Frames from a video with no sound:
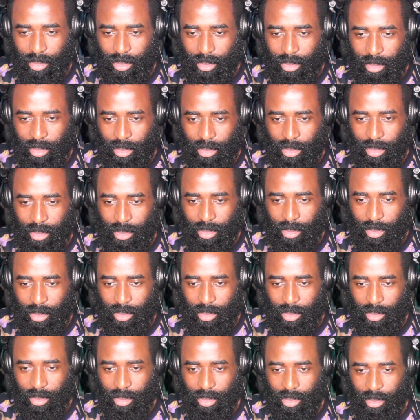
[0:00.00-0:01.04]

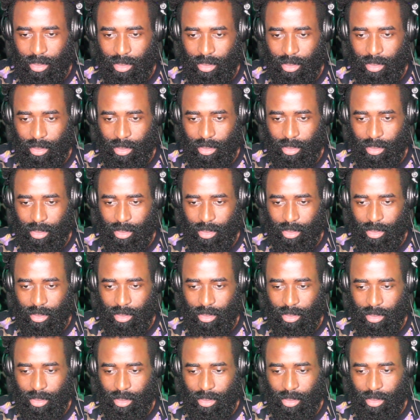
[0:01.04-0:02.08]

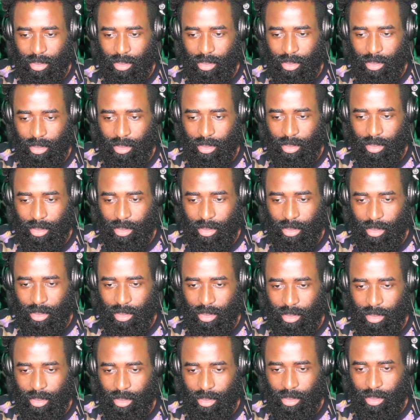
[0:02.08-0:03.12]

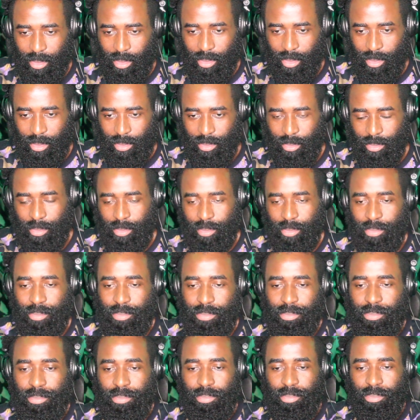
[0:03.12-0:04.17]

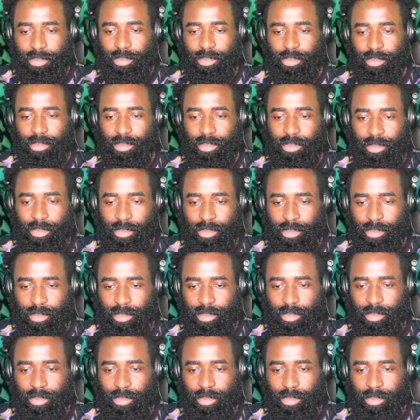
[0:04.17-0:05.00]
[no speech]